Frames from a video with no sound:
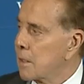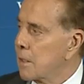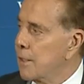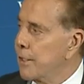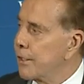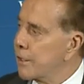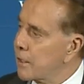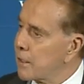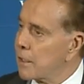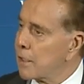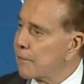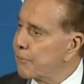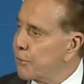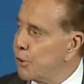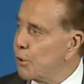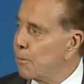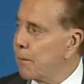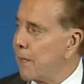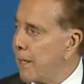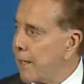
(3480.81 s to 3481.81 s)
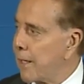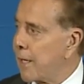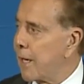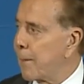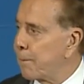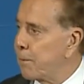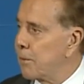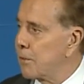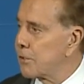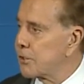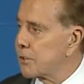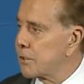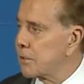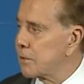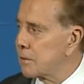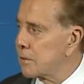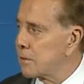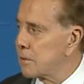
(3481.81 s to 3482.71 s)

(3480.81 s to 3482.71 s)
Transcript: You know, there are a few bad apples